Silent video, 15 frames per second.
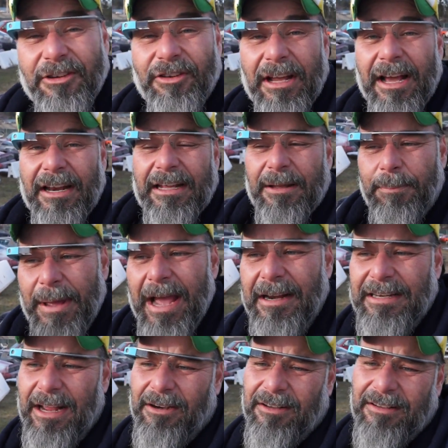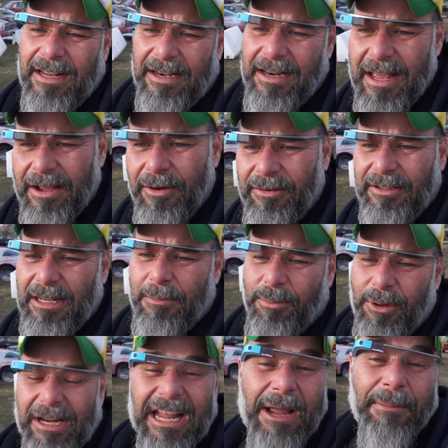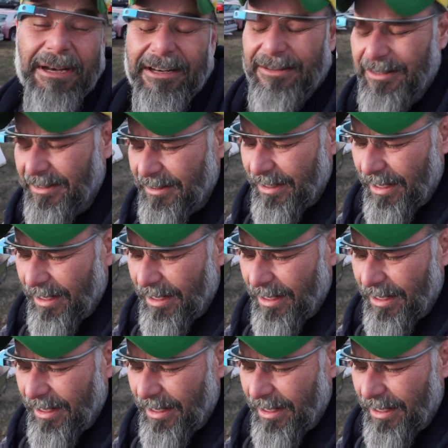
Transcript: actually got to get back down to San Diego. It's getting pretty imminent.